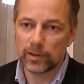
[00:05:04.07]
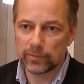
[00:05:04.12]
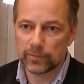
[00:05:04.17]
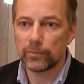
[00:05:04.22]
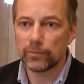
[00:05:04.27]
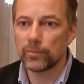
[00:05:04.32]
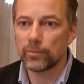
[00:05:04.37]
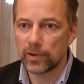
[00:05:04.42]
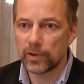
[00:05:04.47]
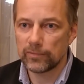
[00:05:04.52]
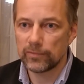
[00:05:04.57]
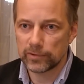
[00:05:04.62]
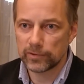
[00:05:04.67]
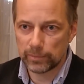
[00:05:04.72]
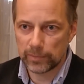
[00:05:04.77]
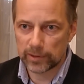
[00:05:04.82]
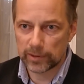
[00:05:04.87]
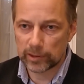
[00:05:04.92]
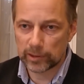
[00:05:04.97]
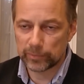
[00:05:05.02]
and have
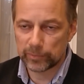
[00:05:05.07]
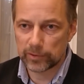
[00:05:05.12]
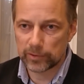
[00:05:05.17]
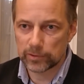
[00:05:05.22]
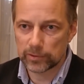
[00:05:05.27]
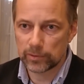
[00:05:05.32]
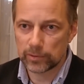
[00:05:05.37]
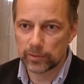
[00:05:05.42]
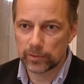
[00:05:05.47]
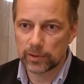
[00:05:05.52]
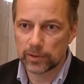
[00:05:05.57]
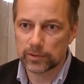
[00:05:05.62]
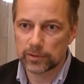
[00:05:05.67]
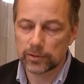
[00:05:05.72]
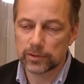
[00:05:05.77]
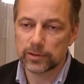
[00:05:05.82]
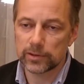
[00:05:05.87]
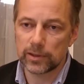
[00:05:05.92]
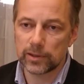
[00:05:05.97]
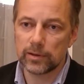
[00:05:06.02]
some meetups and so on here
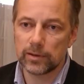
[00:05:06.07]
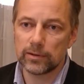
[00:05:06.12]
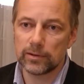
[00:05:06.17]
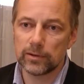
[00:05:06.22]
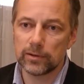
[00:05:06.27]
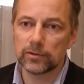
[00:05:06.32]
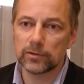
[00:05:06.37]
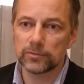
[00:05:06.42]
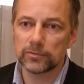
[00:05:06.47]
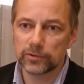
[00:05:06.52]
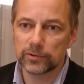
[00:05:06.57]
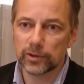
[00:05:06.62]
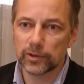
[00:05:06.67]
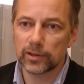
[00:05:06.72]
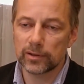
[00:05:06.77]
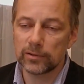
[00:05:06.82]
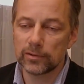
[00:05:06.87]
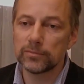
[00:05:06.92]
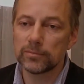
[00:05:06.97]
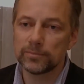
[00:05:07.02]
to share and learn
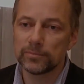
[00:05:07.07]
together.